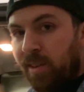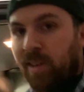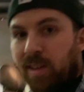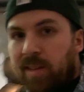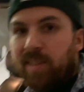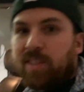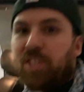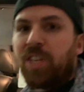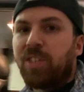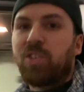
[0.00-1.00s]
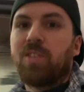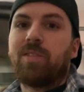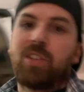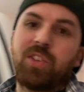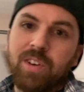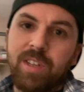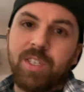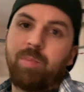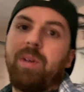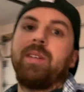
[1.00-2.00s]
I like to change over strut
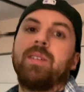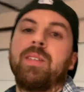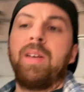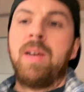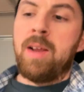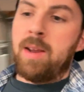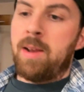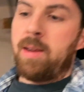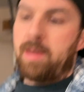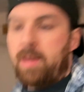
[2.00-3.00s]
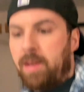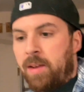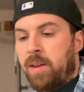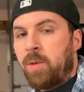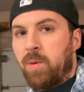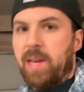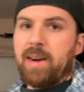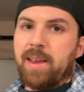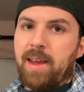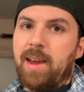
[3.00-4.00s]
springs without a
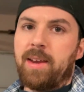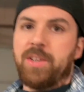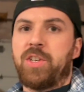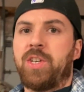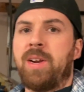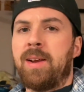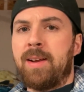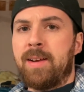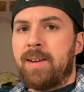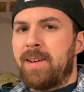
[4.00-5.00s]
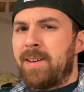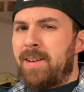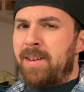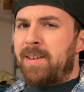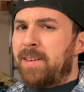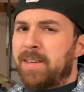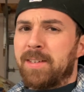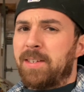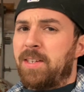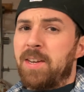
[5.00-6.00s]
cage,
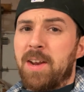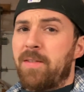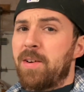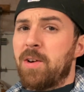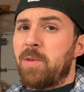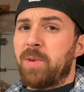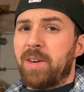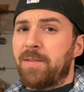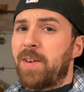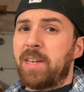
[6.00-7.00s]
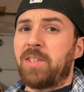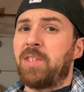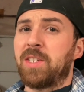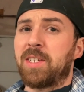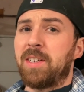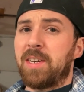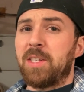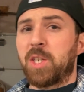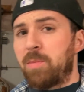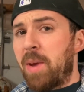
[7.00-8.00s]
because you never know when your face is just going to get
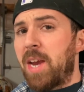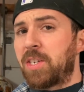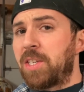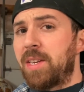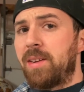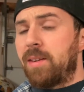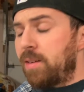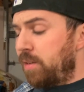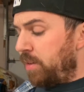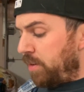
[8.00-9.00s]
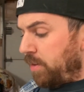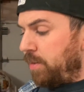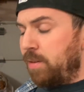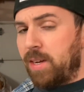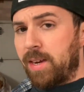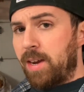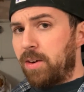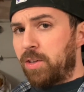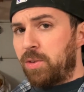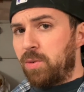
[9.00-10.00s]
smashed in. So I got our
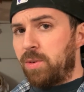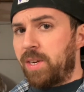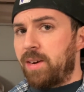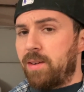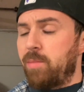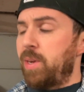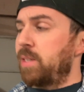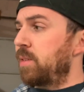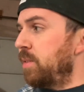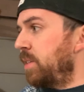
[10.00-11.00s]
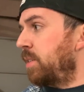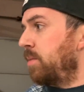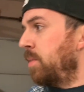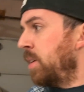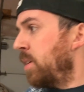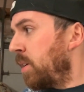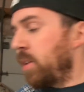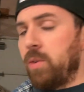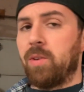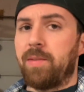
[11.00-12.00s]
tool here, basically
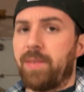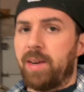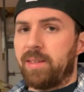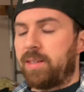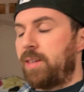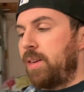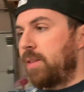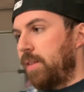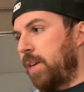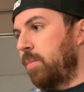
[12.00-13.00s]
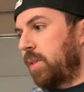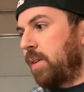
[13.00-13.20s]
glorified C-clamps.